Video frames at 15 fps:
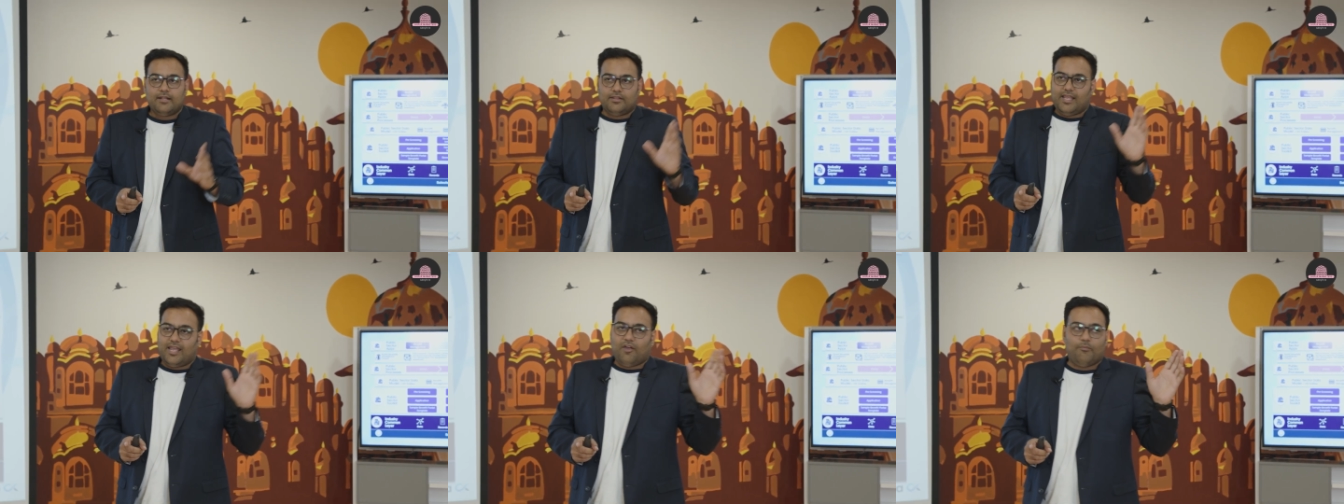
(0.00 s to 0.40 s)

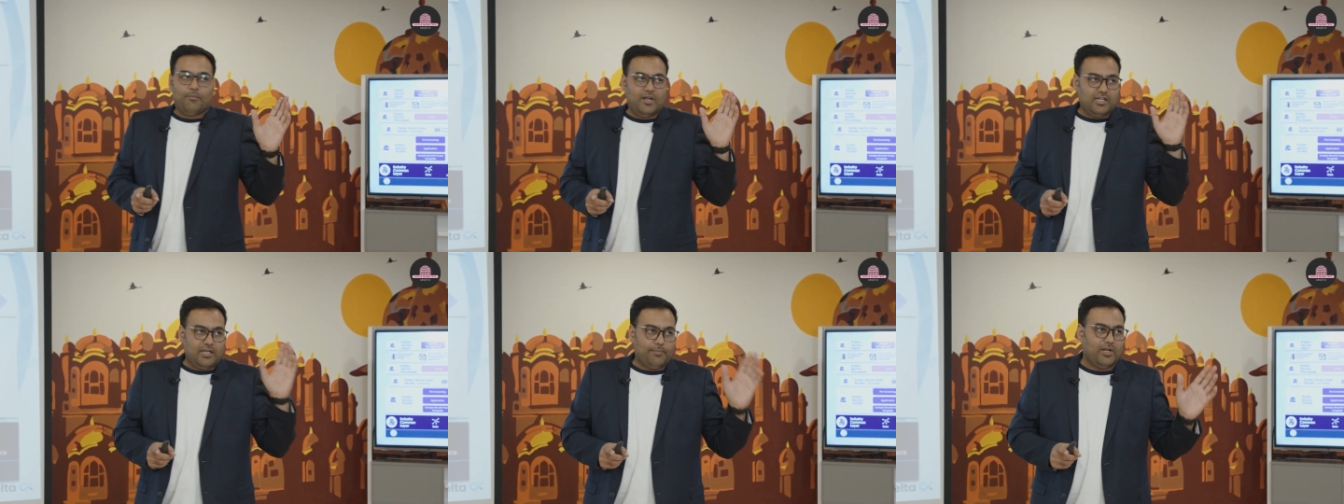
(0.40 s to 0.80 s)
They have
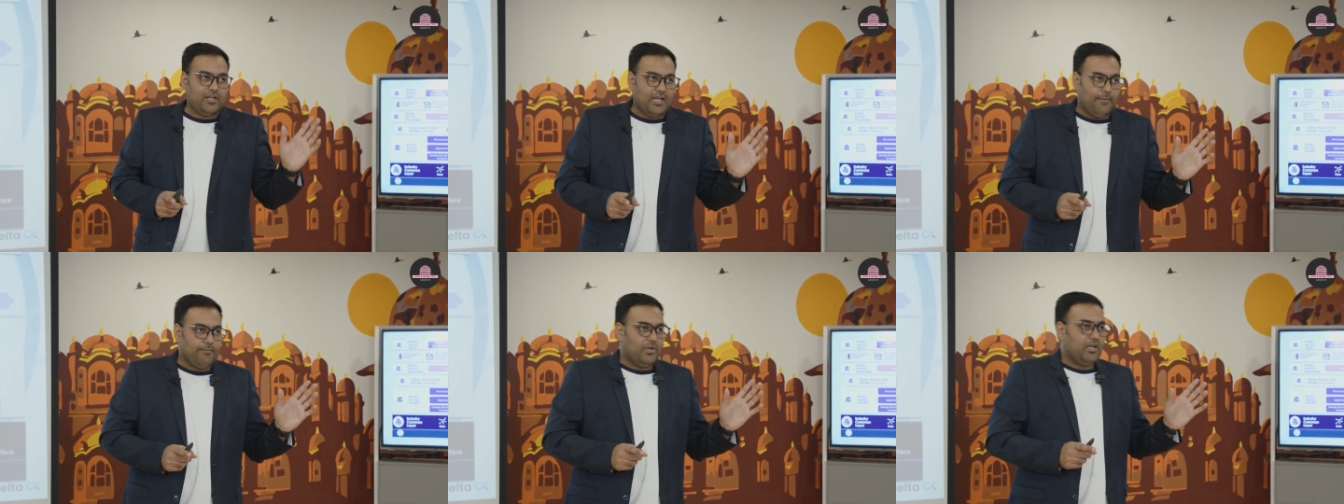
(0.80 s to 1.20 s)
multiple
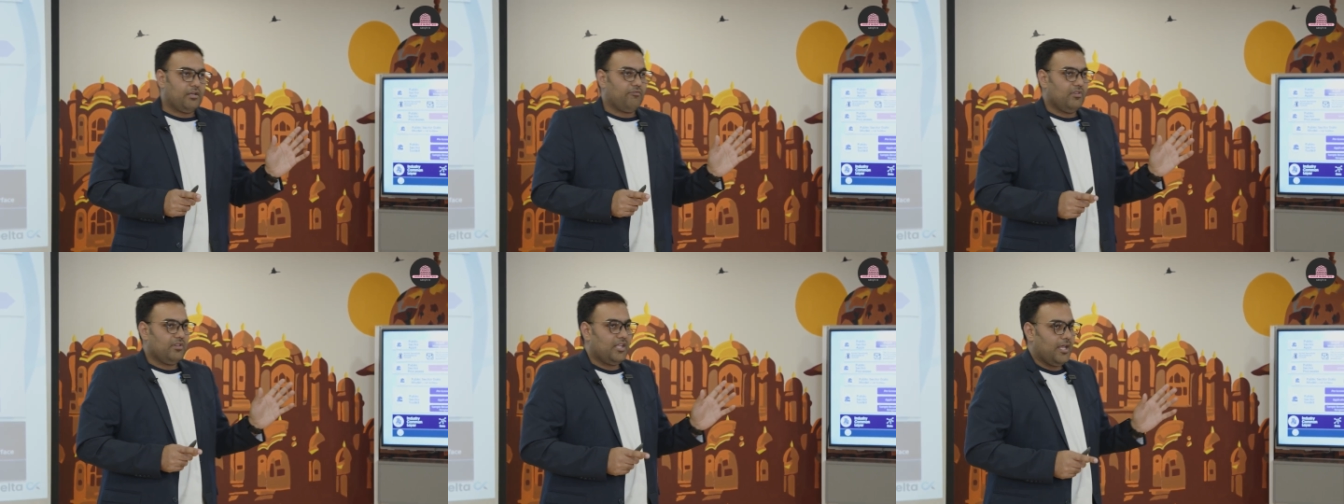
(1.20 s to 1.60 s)

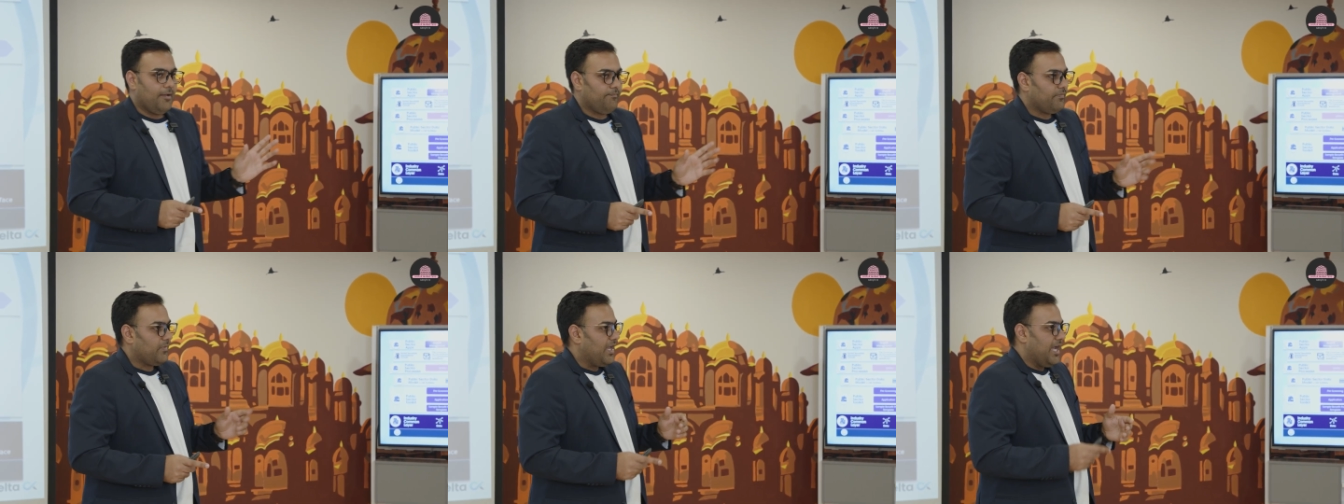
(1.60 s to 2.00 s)
templates with them.